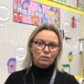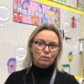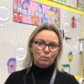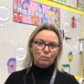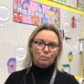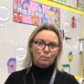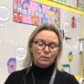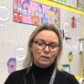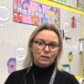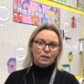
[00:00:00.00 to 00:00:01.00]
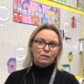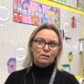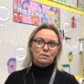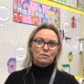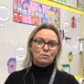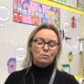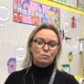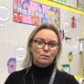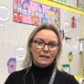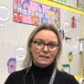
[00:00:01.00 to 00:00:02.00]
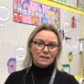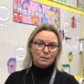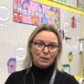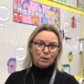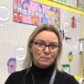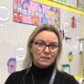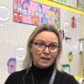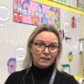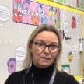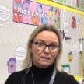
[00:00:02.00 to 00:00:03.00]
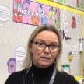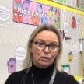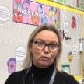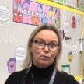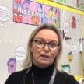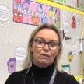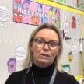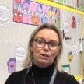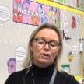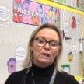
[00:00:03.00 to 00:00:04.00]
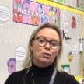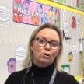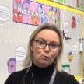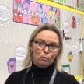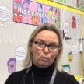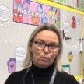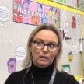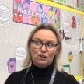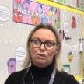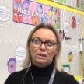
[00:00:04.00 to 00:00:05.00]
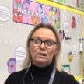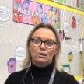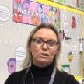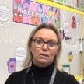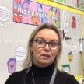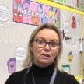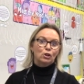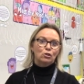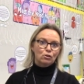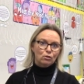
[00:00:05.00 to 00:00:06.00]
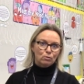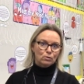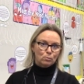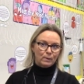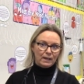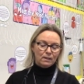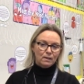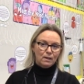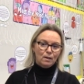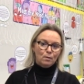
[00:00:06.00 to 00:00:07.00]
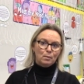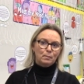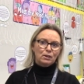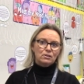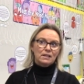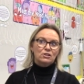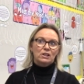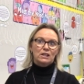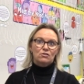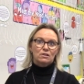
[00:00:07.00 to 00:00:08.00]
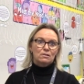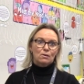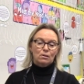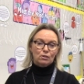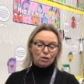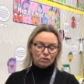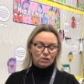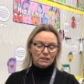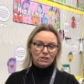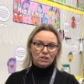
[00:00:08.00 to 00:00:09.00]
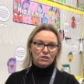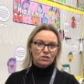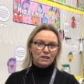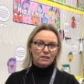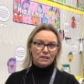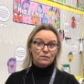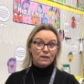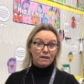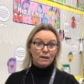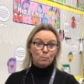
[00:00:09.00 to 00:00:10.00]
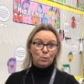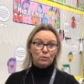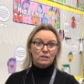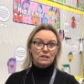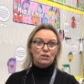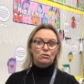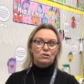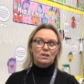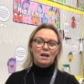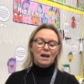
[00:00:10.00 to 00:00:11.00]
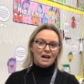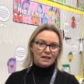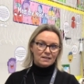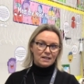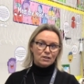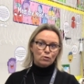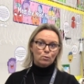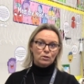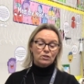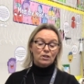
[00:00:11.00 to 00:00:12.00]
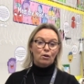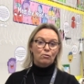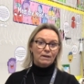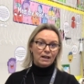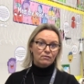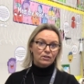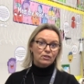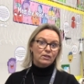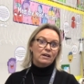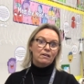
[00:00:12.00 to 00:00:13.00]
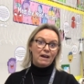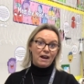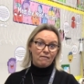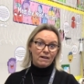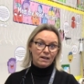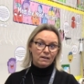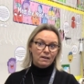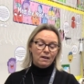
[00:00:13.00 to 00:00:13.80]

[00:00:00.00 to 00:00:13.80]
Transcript: You know, you can so easily become stagnant in your career, and you think you know it all, and you think that you can do it all so well. But because education is constantly changing, I think it's very important that teachers access courses that are relevant to their area.